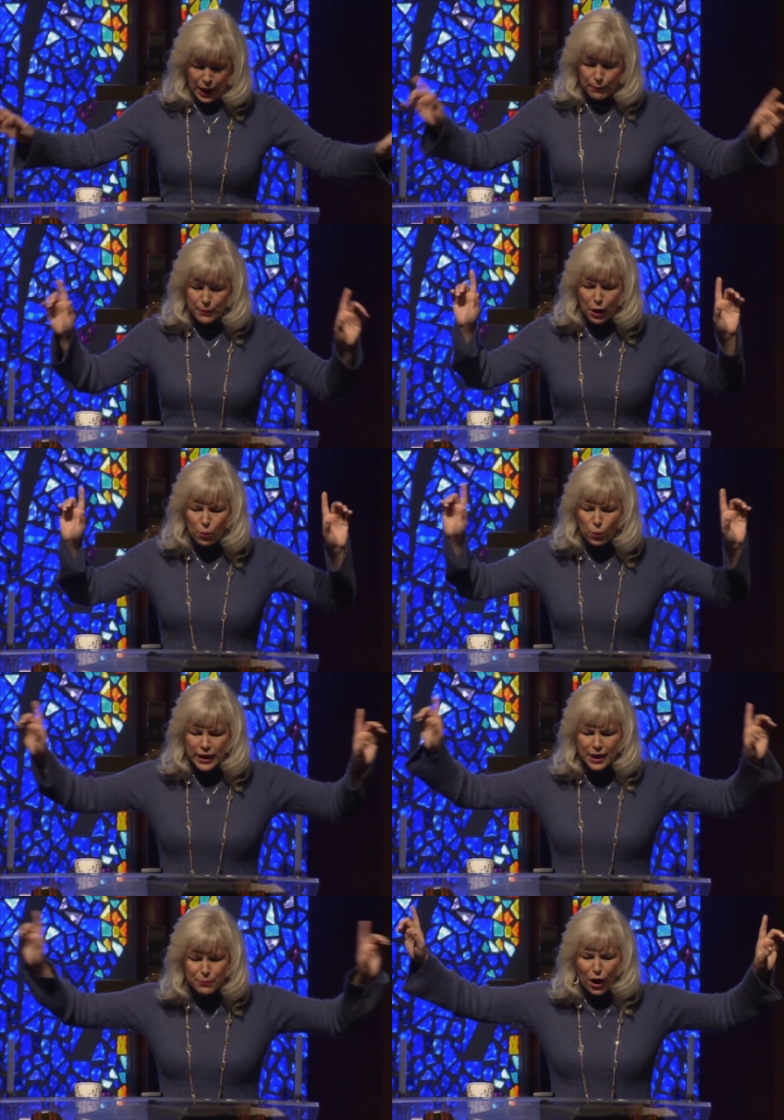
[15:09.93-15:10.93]
but
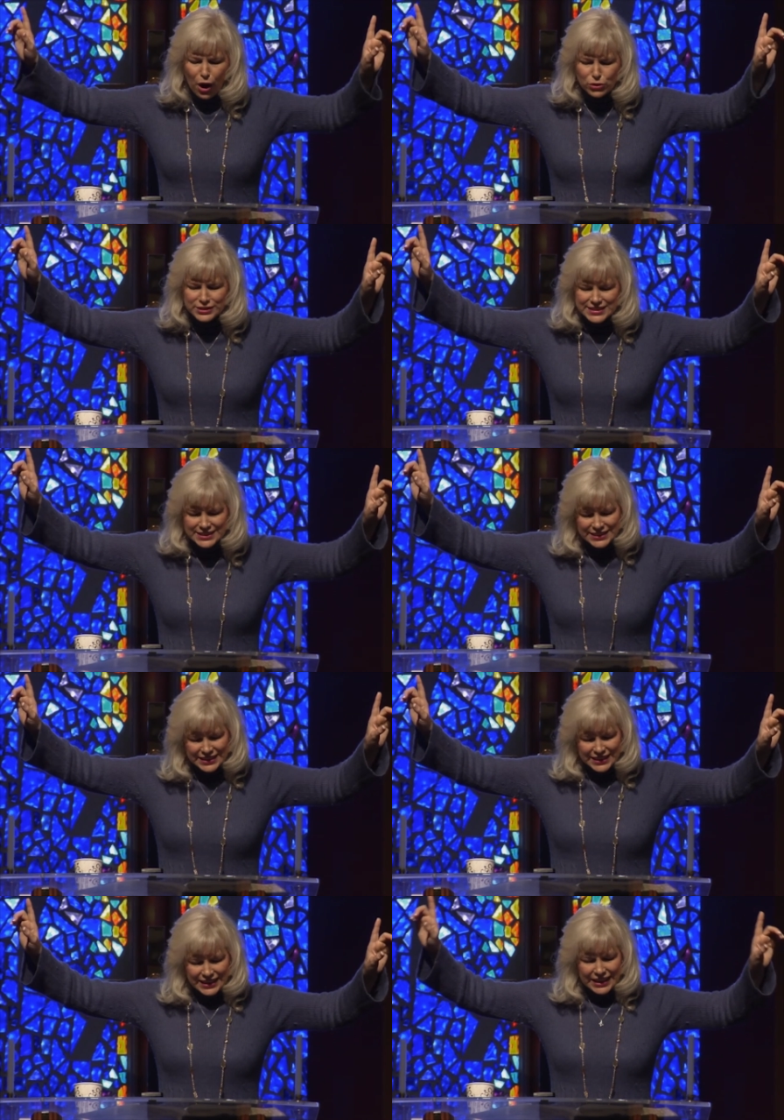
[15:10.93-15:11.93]
we boast
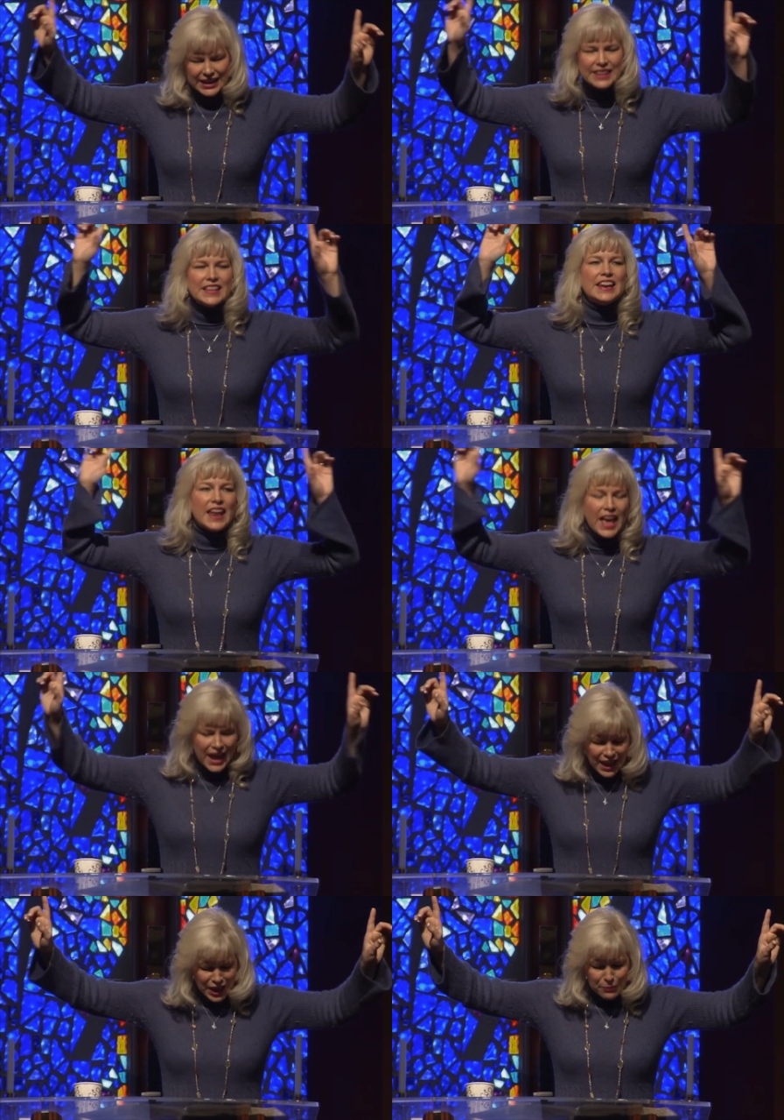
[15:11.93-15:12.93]
in the
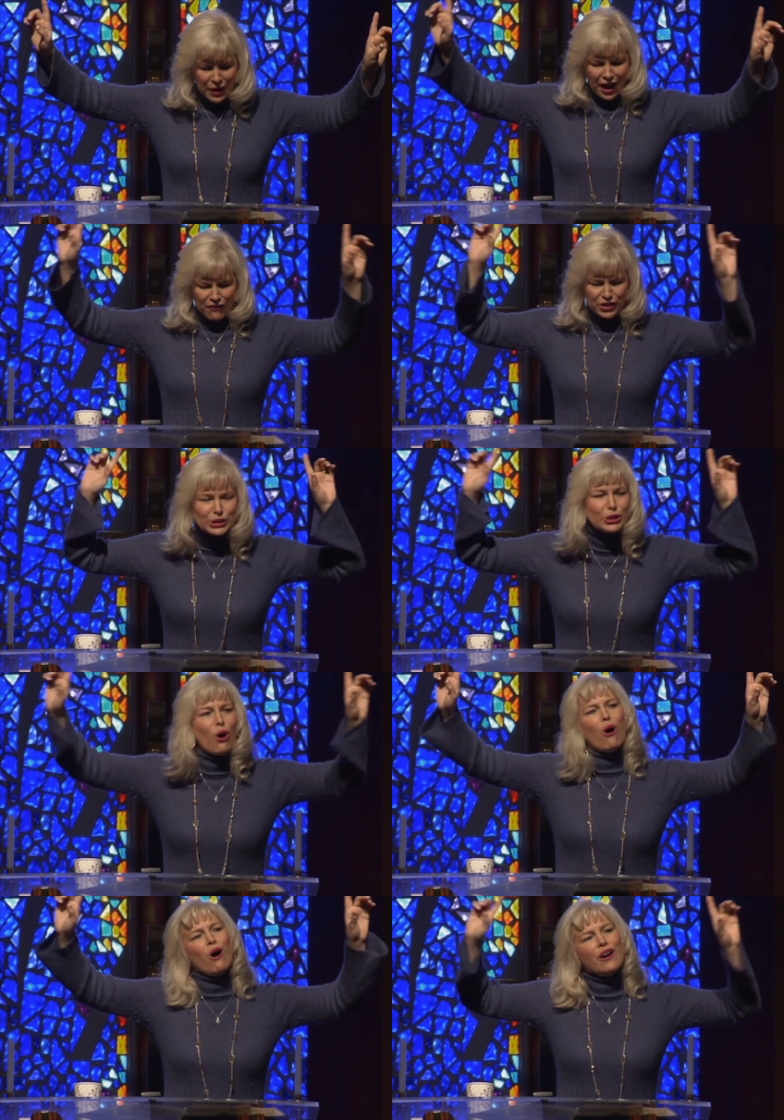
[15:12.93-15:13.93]
name of the
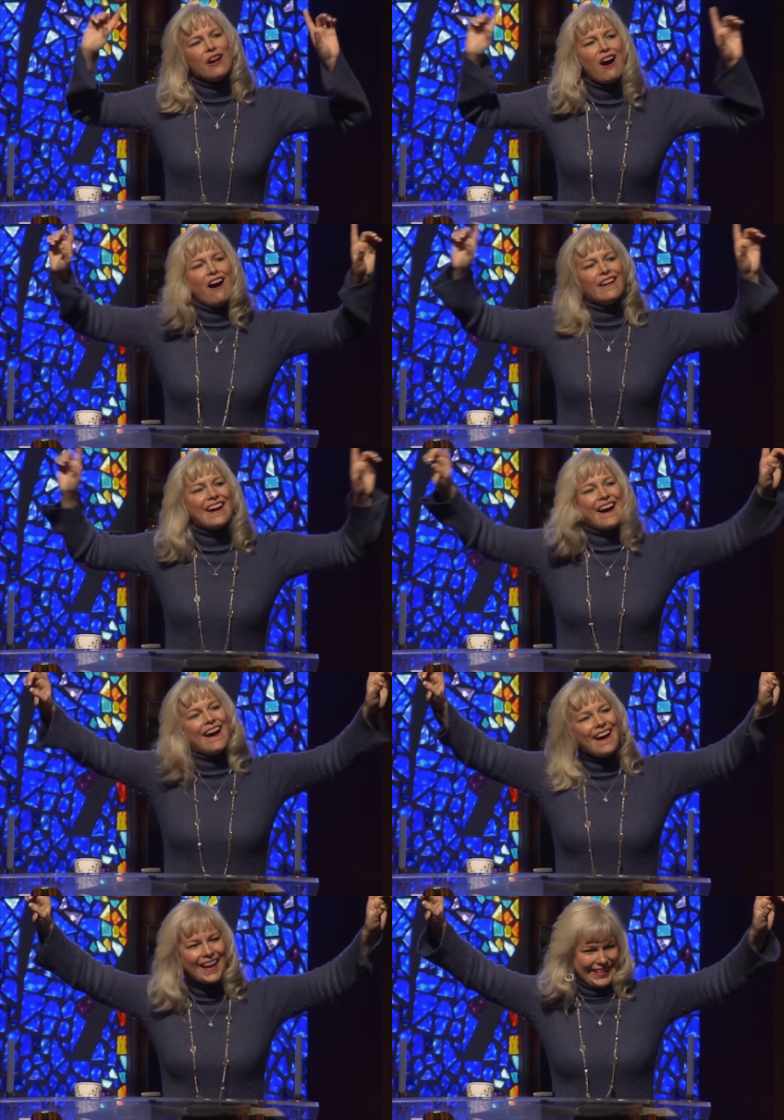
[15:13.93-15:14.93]
Lord our
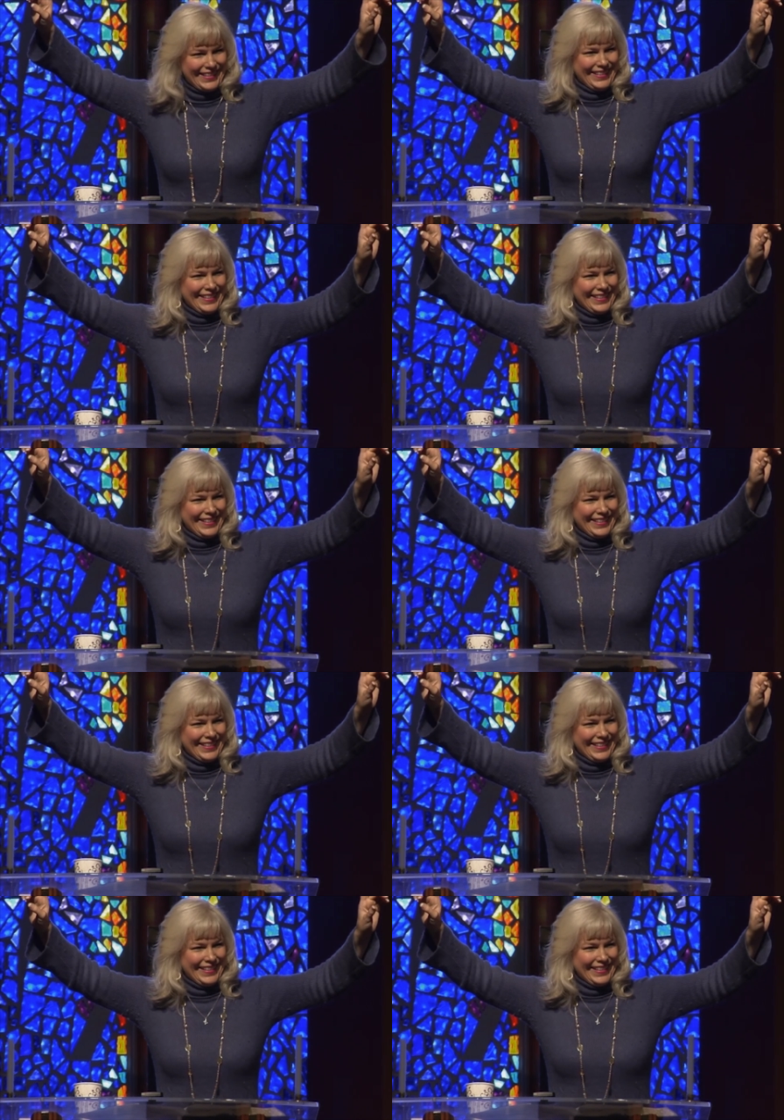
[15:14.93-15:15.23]
God.